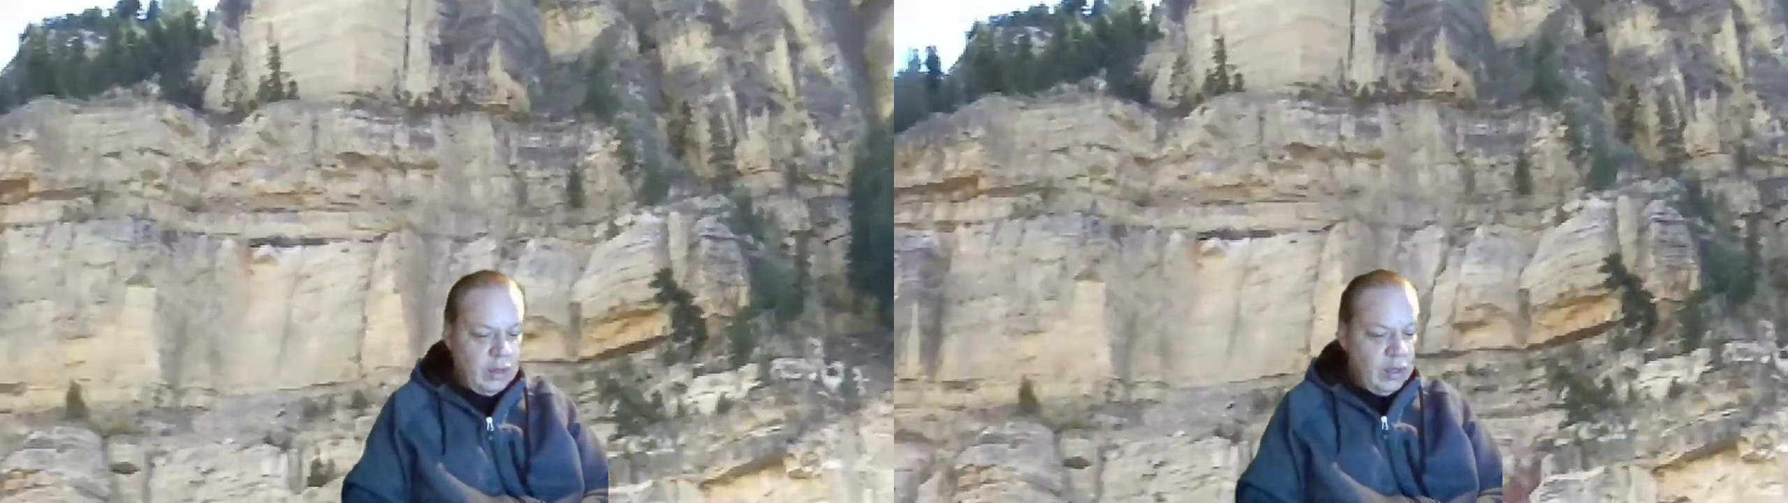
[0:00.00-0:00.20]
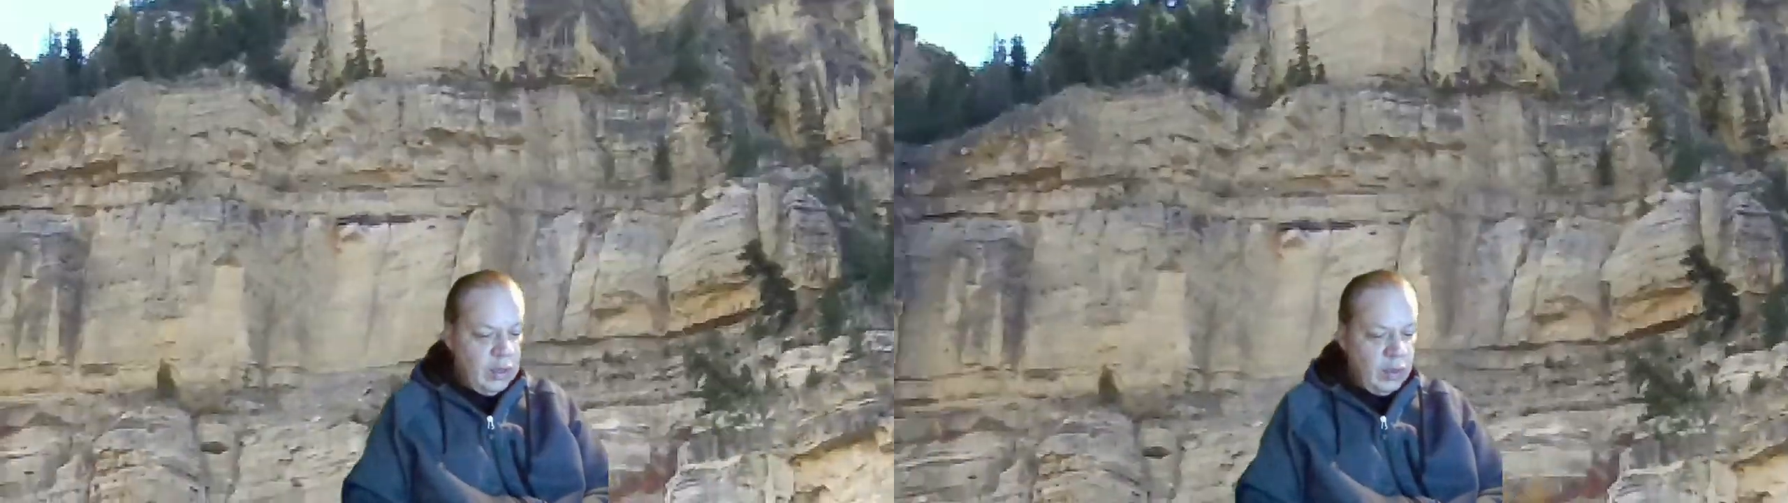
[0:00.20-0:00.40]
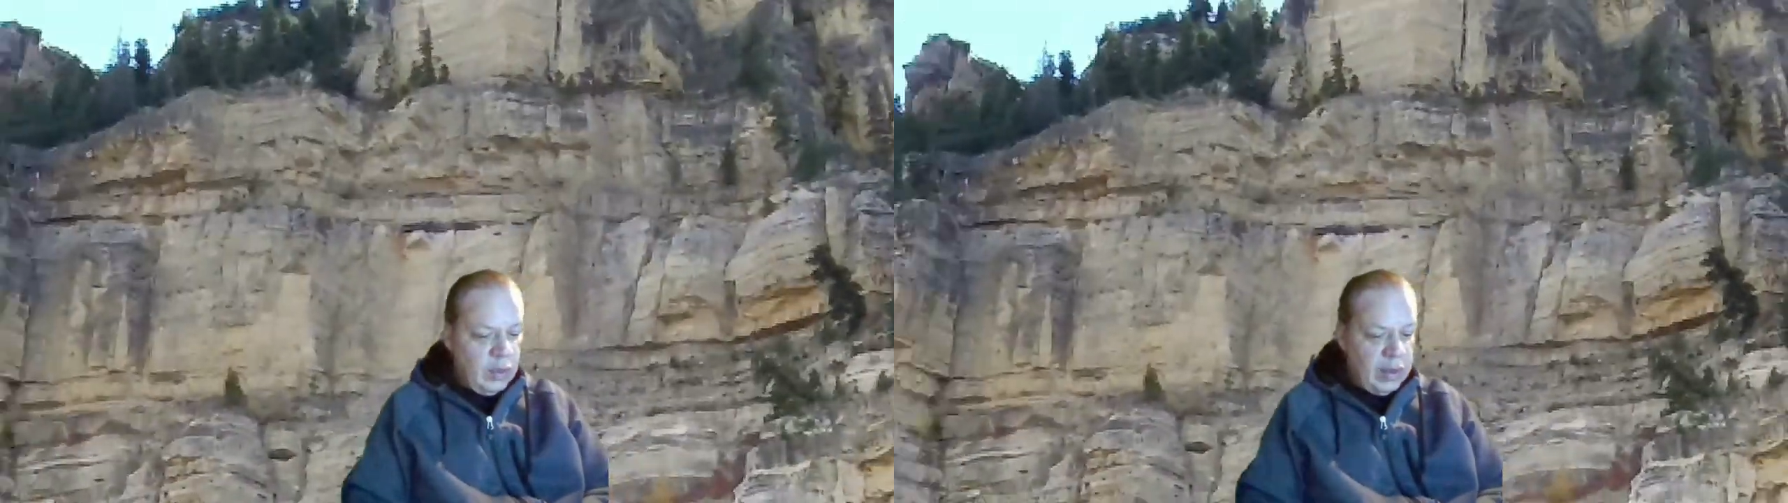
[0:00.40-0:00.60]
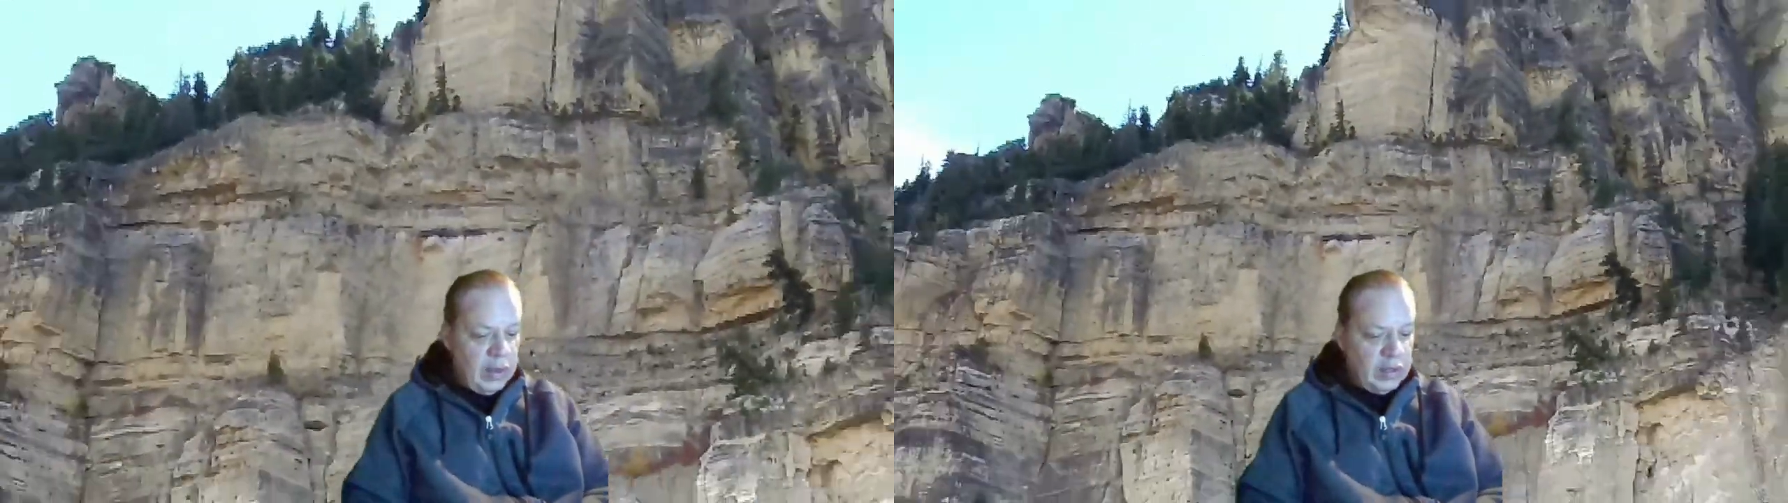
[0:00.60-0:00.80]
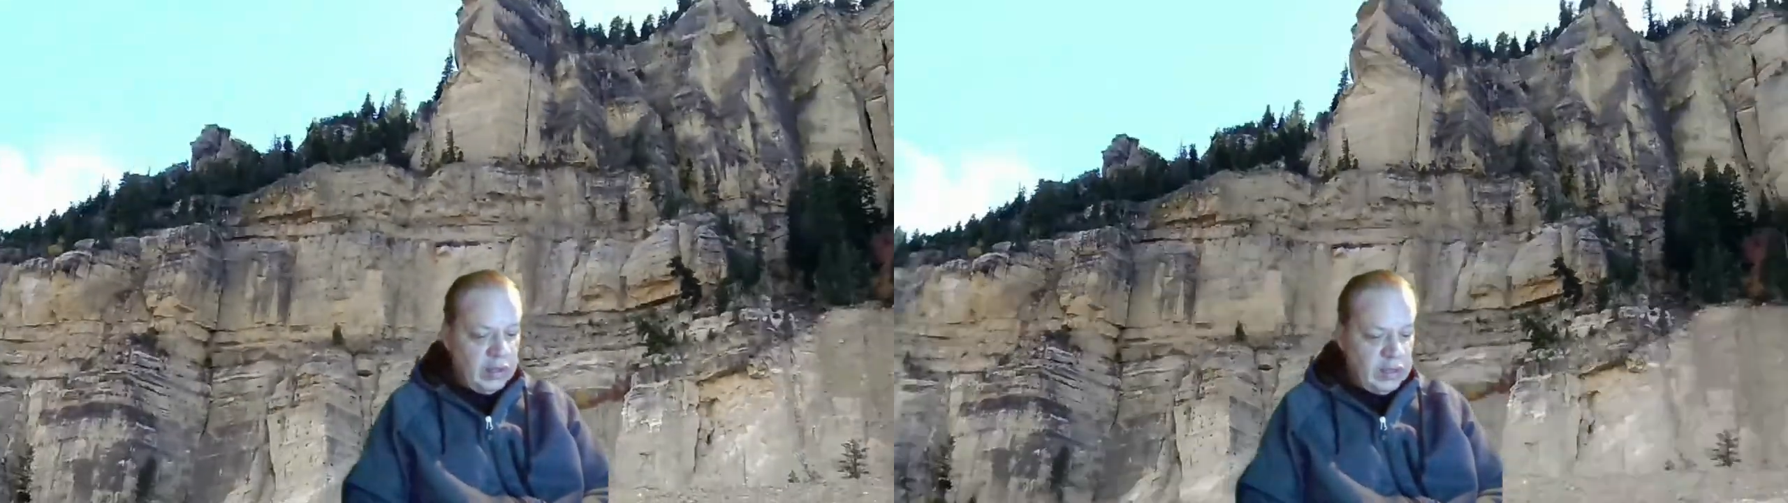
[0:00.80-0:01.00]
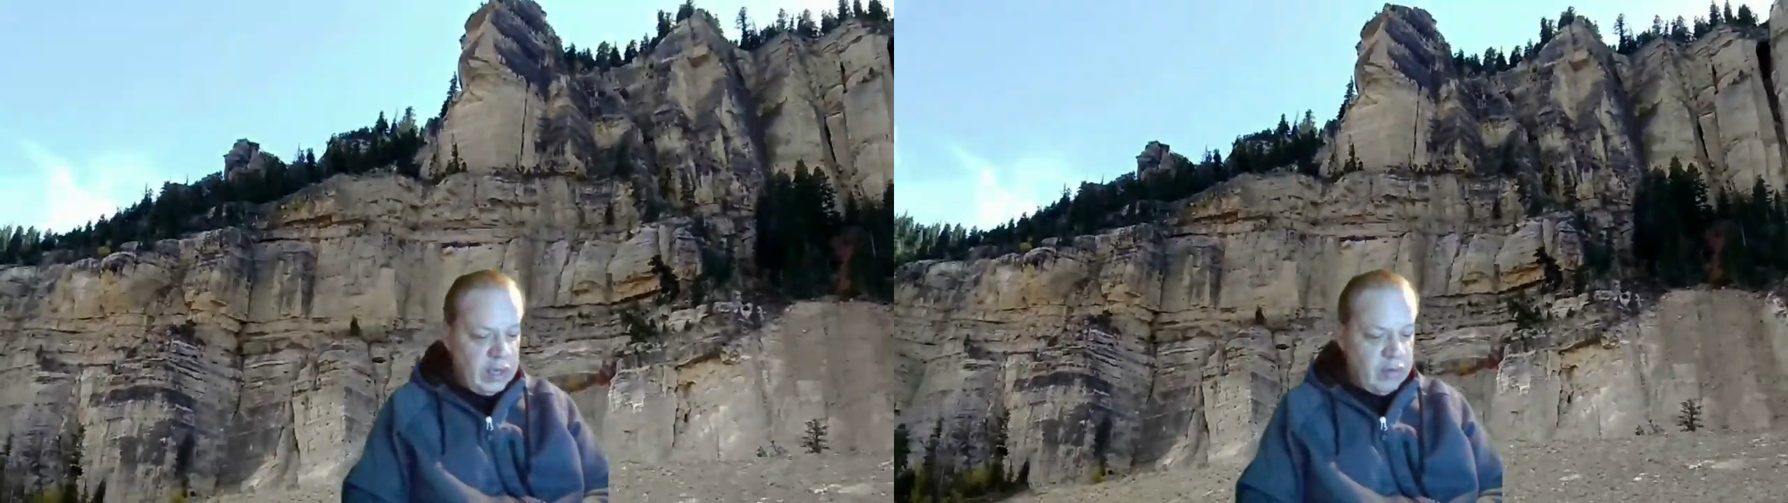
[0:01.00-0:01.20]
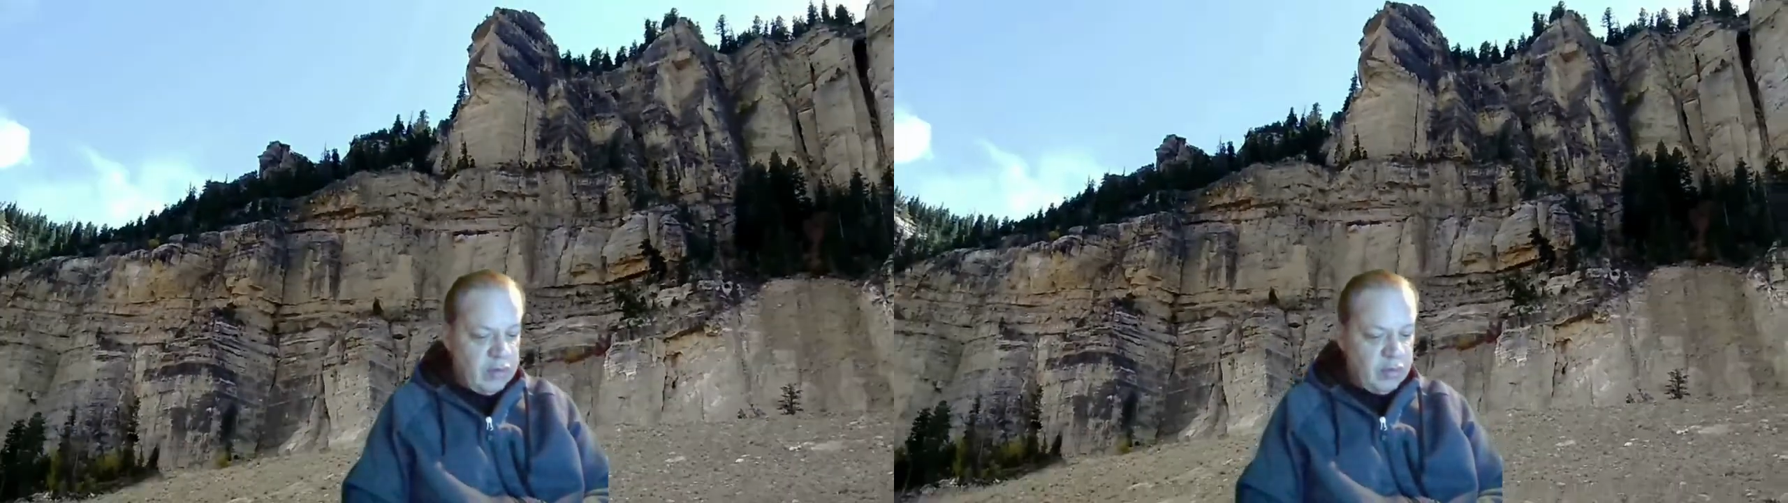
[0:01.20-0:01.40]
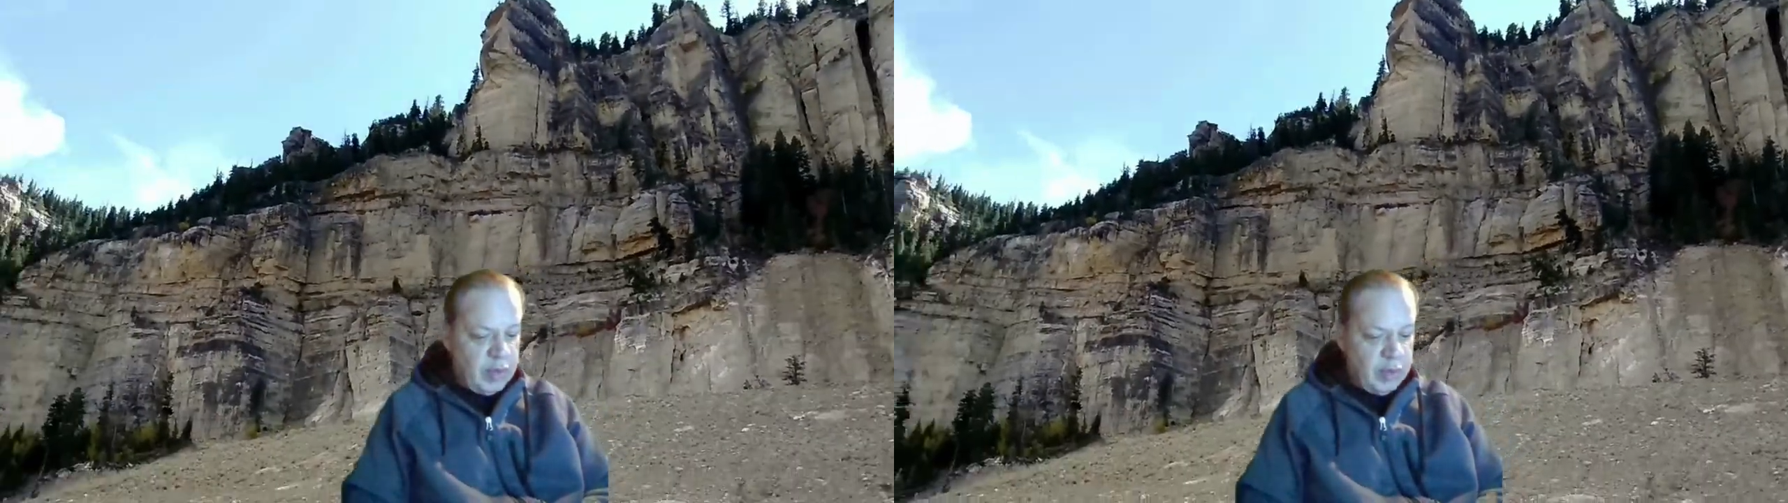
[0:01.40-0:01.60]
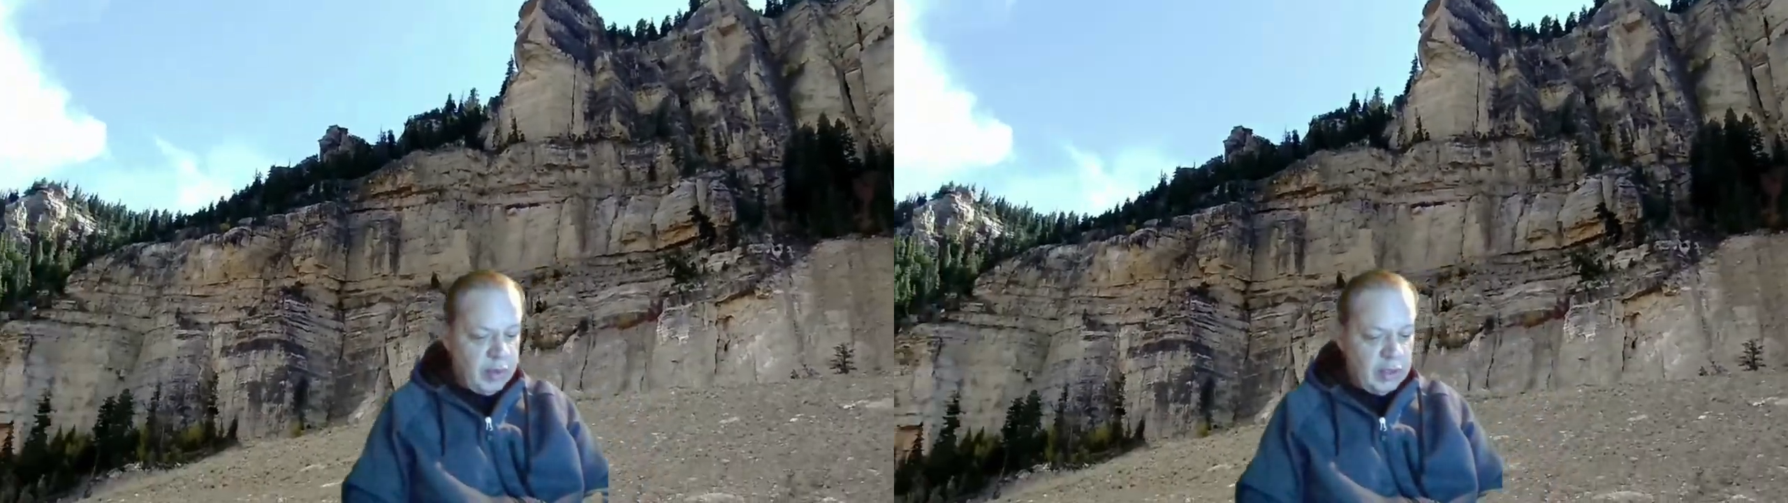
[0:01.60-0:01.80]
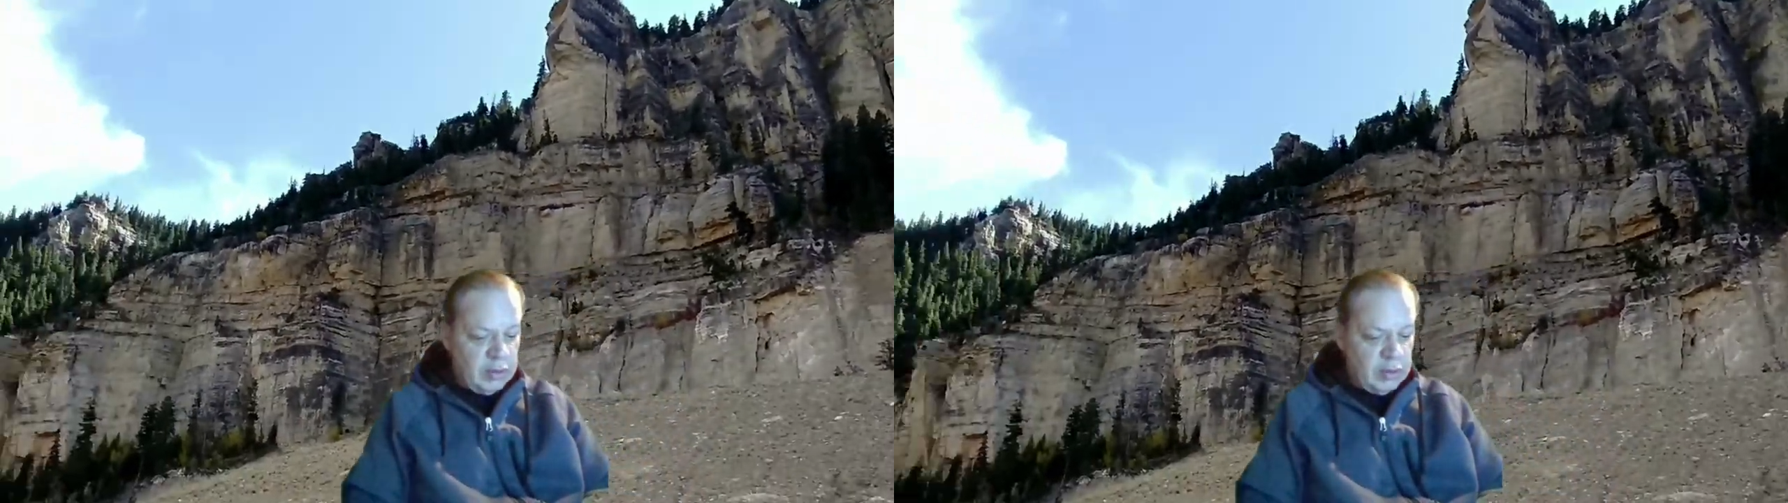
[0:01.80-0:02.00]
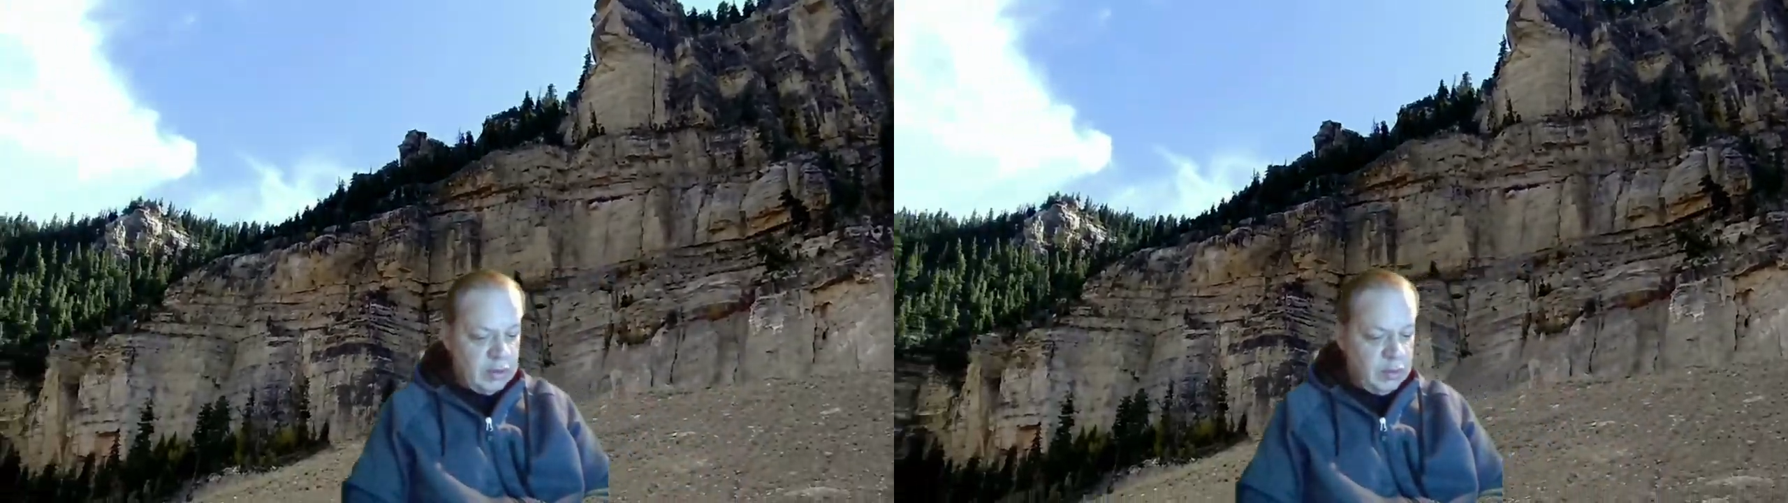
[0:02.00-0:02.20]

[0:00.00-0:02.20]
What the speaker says: without a Senate Republicans,